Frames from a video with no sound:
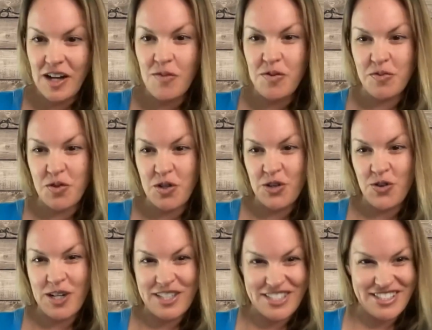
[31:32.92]
Couple more
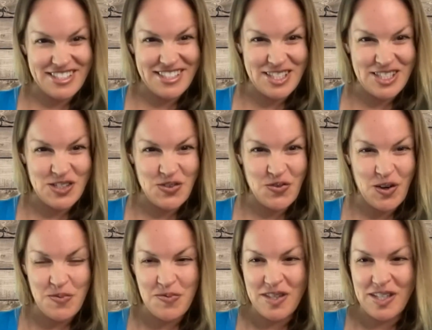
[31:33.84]
questions
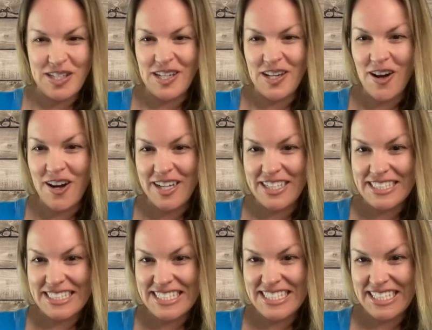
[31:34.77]
from the
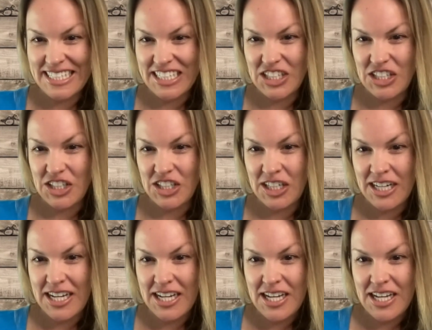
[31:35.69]
audience here.